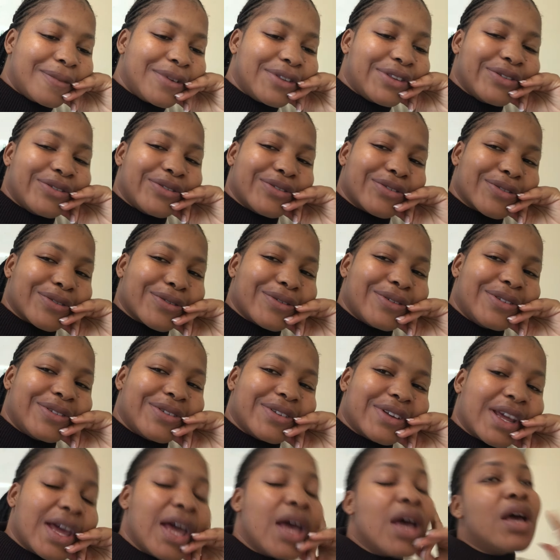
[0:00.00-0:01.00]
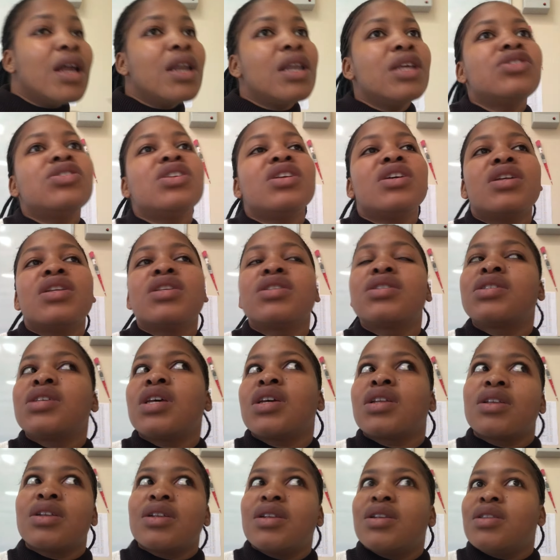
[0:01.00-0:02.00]
to school today. Literally, it is
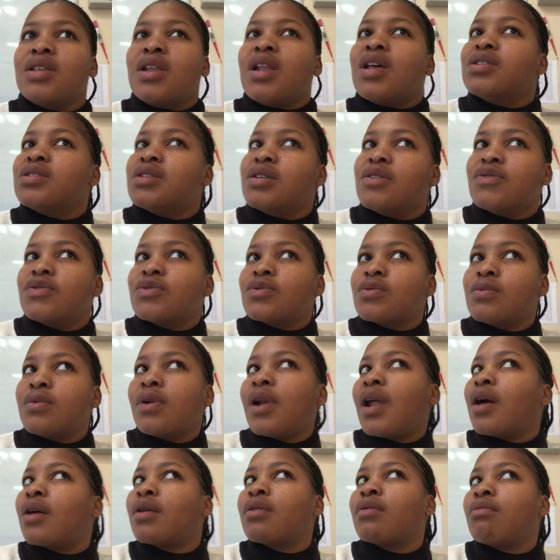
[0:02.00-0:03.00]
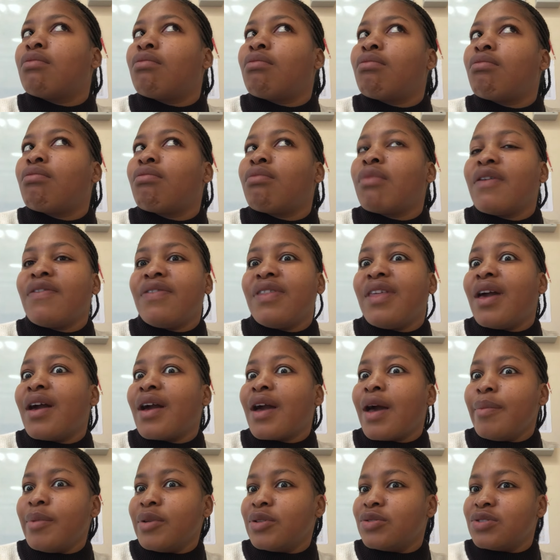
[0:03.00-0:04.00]
technically the last day of school. Like, if they are
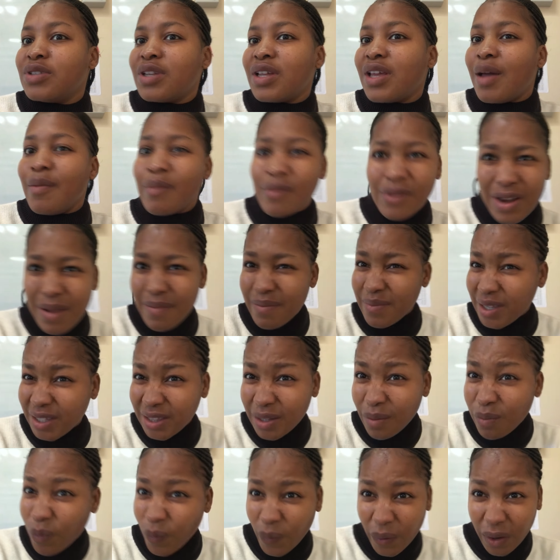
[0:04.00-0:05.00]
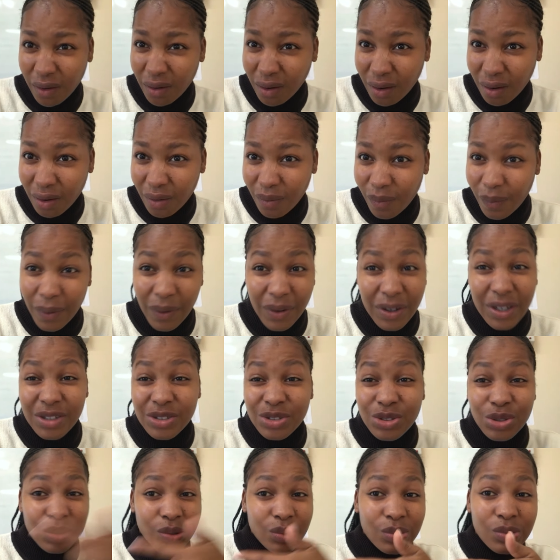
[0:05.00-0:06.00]
coming today, I'm gonna make them work. We're
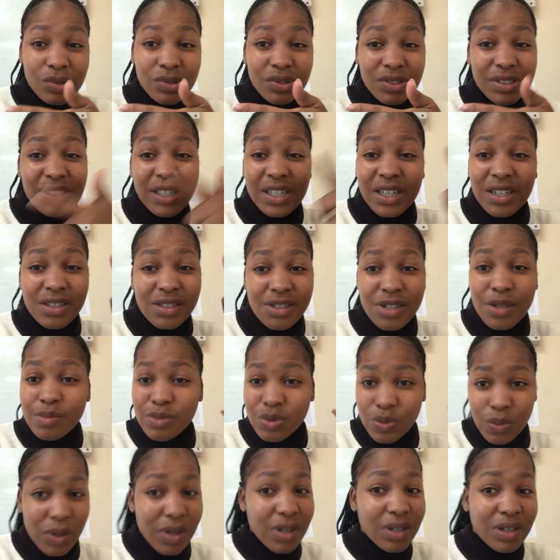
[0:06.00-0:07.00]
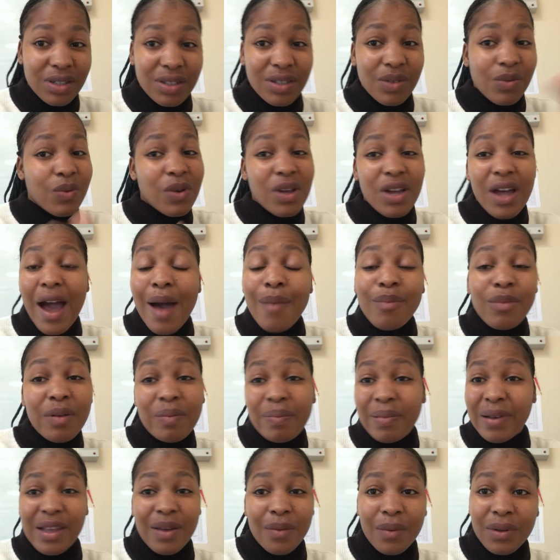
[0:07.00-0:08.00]
gonna do second term's work. We, I'm
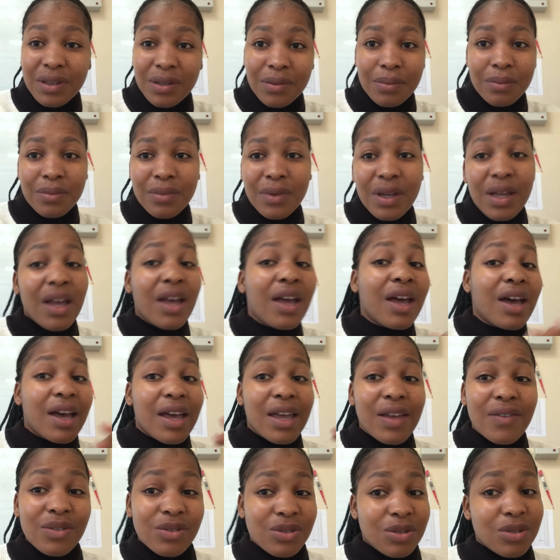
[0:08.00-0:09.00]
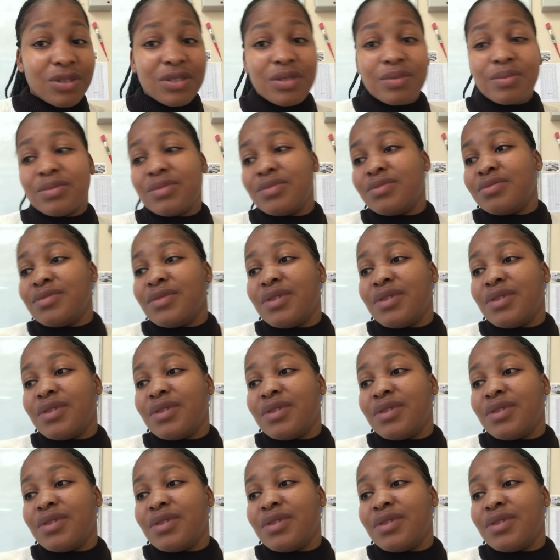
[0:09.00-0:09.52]
not playing with them. I even told them,